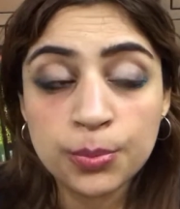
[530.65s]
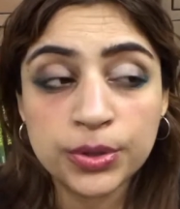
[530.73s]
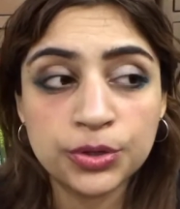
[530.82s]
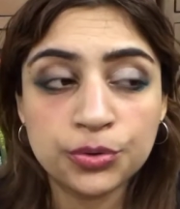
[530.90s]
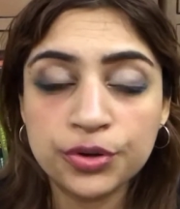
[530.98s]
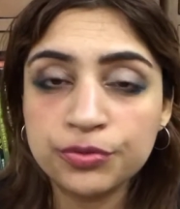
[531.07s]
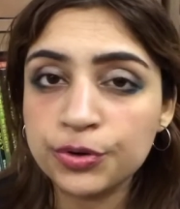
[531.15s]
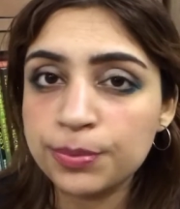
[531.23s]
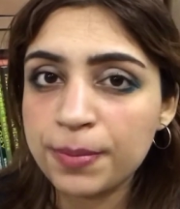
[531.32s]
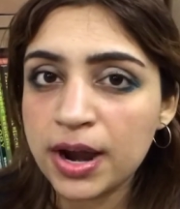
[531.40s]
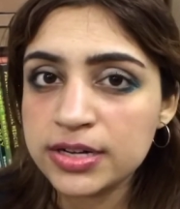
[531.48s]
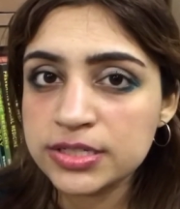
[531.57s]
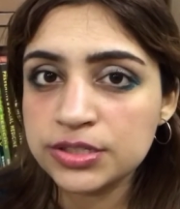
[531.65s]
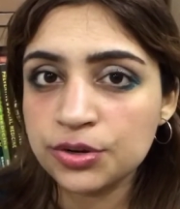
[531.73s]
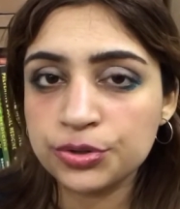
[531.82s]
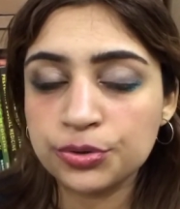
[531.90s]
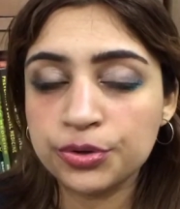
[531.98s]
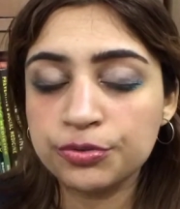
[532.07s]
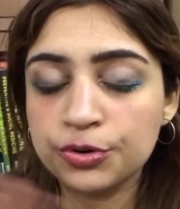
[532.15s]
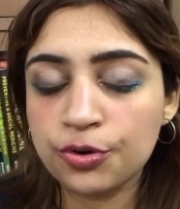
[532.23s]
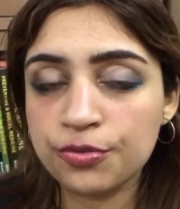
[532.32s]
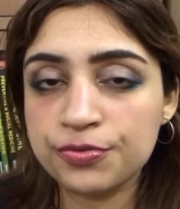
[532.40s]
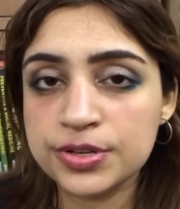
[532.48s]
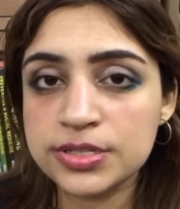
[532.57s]
Whether you're going for a party or you're going for
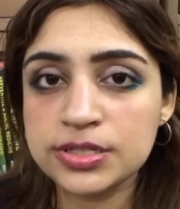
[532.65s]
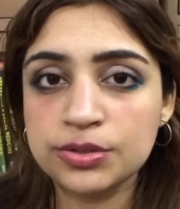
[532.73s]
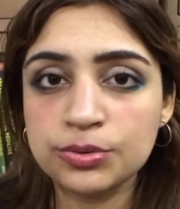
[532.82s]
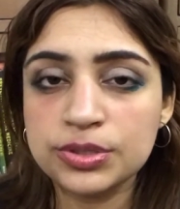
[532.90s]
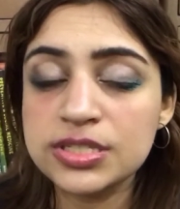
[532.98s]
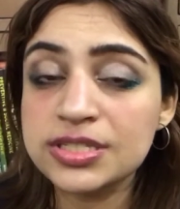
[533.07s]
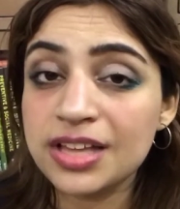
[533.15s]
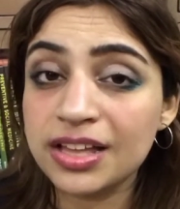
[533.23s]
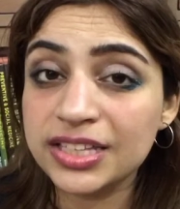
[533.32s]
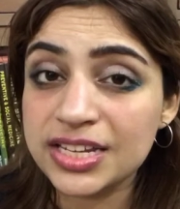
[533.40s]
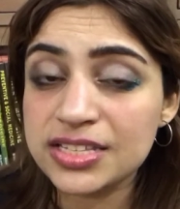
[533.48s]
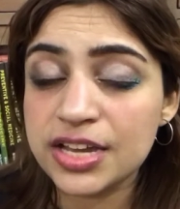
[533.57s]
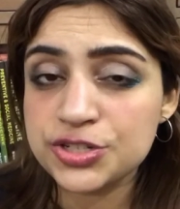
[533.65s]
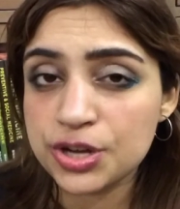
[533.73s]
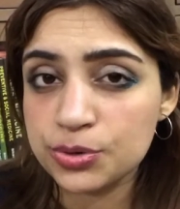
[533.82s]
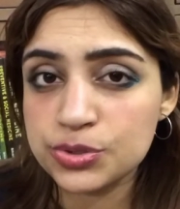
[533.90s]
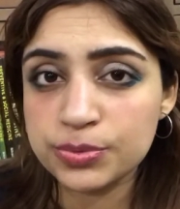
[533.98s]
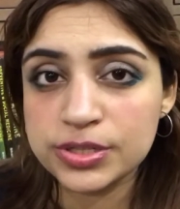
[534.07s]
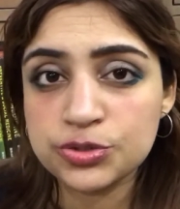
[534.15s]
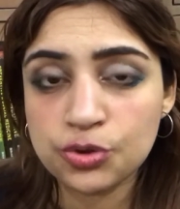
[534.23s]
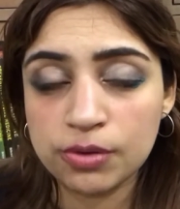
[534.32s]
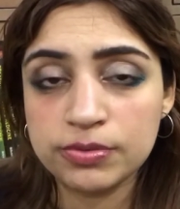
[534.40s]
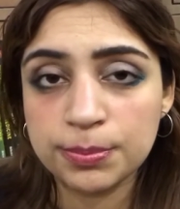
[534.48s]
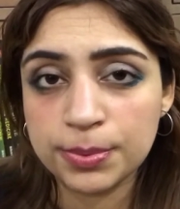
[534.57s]
office, you know, these eyeshadows will
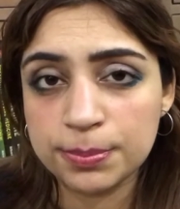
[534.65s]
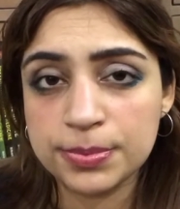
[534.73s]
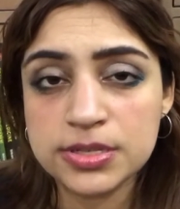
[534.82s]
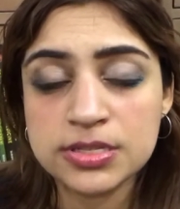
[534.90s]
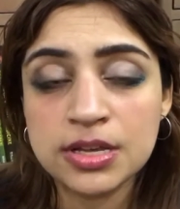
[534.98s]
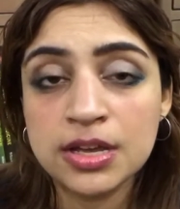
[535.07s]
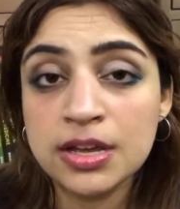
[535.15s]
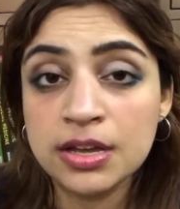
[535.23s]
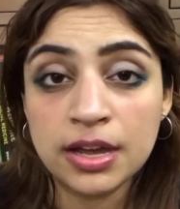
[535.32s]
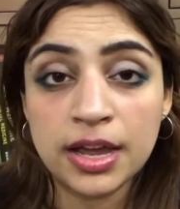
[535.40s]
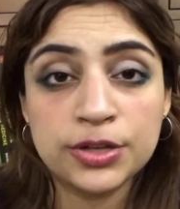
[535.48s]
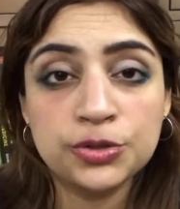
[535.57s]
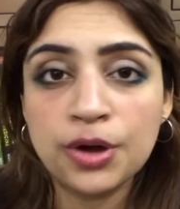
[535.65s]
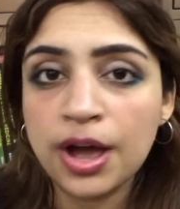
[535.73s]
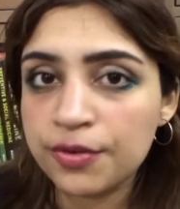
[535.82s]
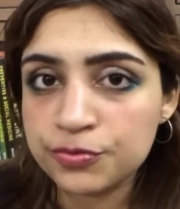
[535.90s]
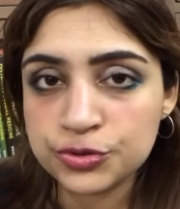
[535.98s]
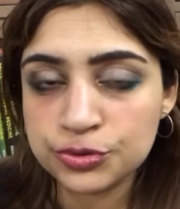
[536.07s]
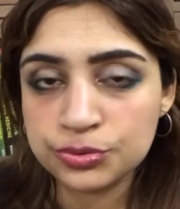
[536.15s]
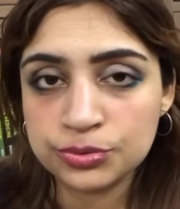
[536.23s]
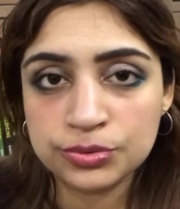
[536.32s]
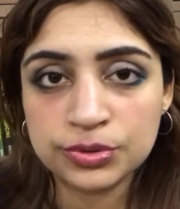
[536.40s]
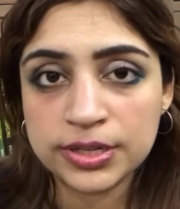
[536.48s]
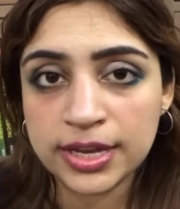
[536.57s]
solve the purpose, and you have to
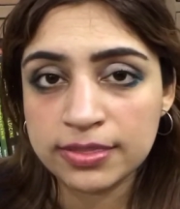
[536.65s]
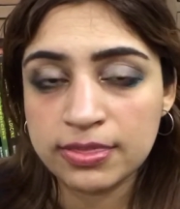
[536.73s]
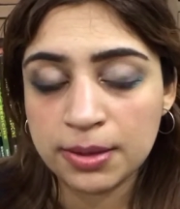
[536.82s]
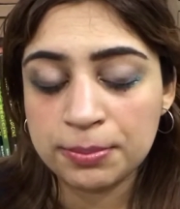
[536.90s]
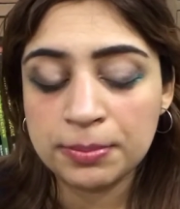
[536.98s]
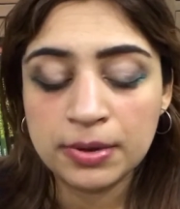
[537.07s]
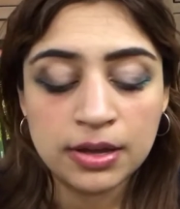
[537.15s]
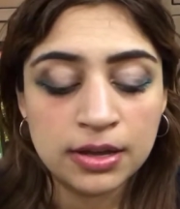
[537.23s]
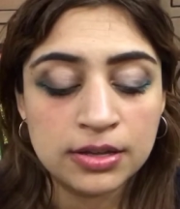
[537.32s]
get them.